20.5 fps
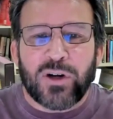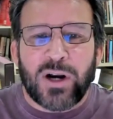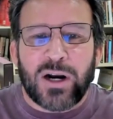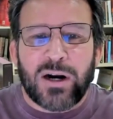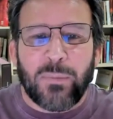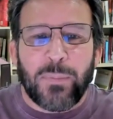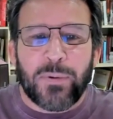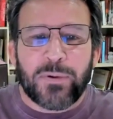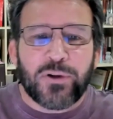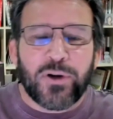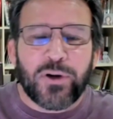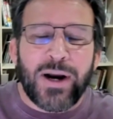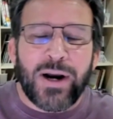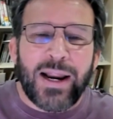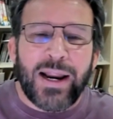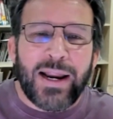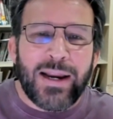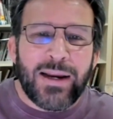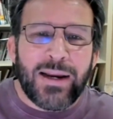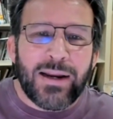try to
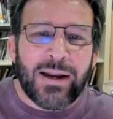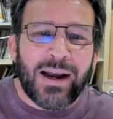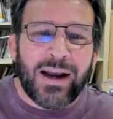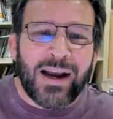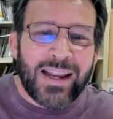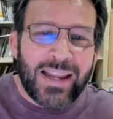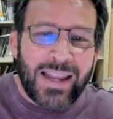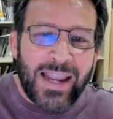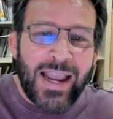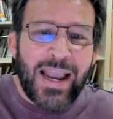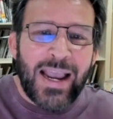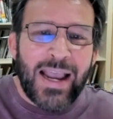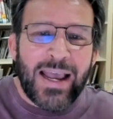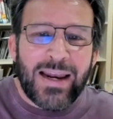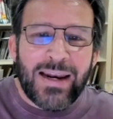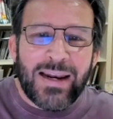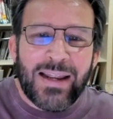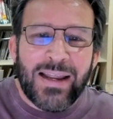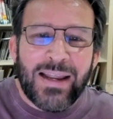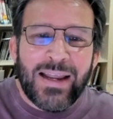portray,
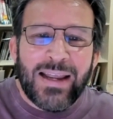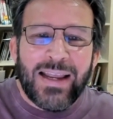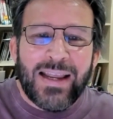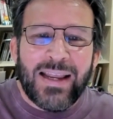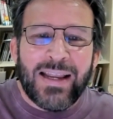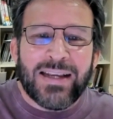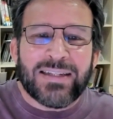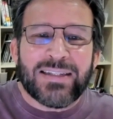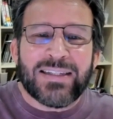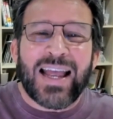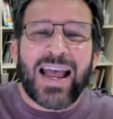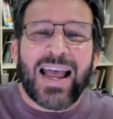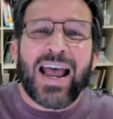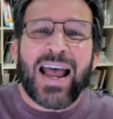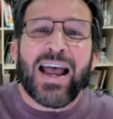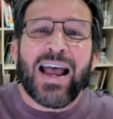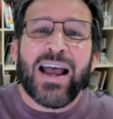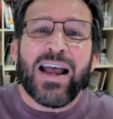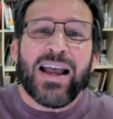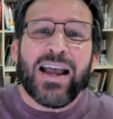again, is
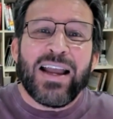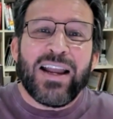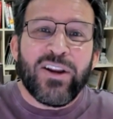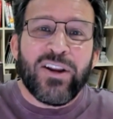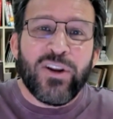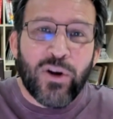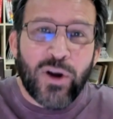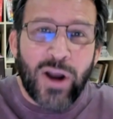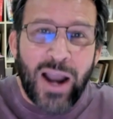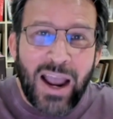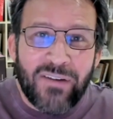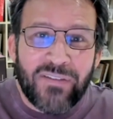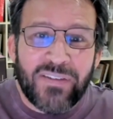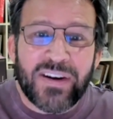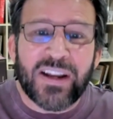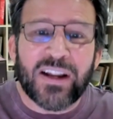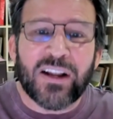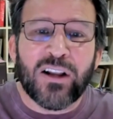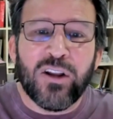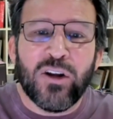that you have an
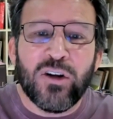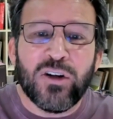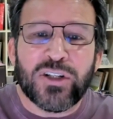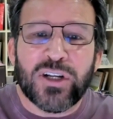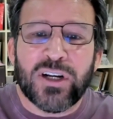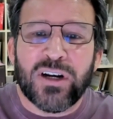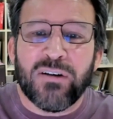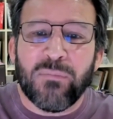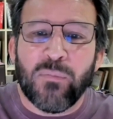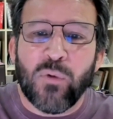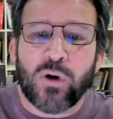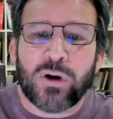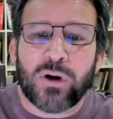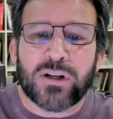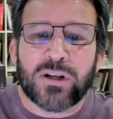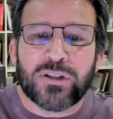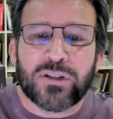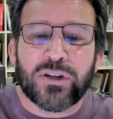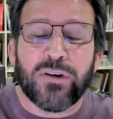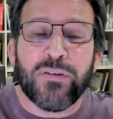inclusion of more
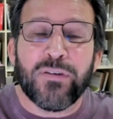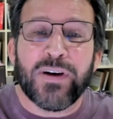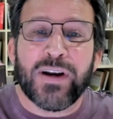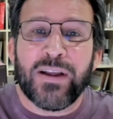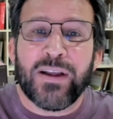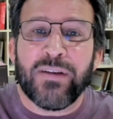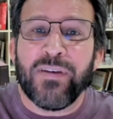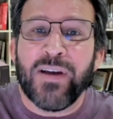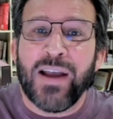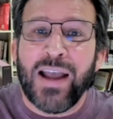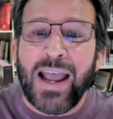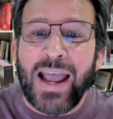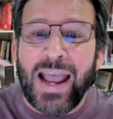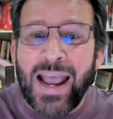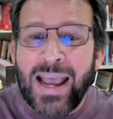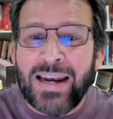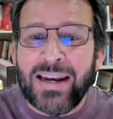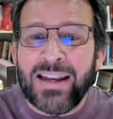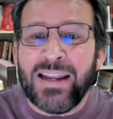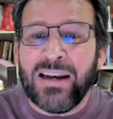conservative
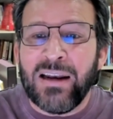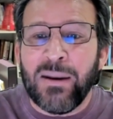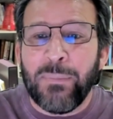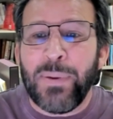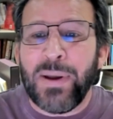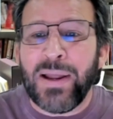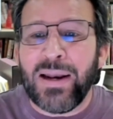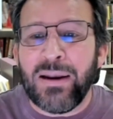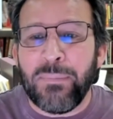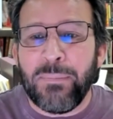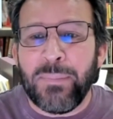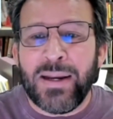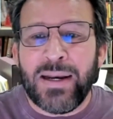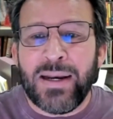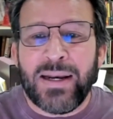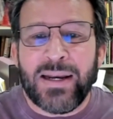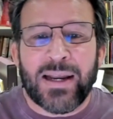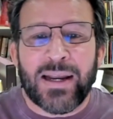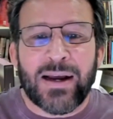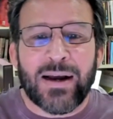and independent
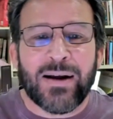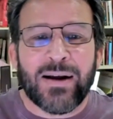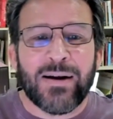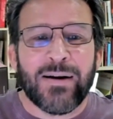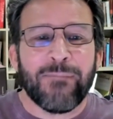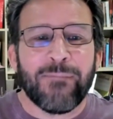media.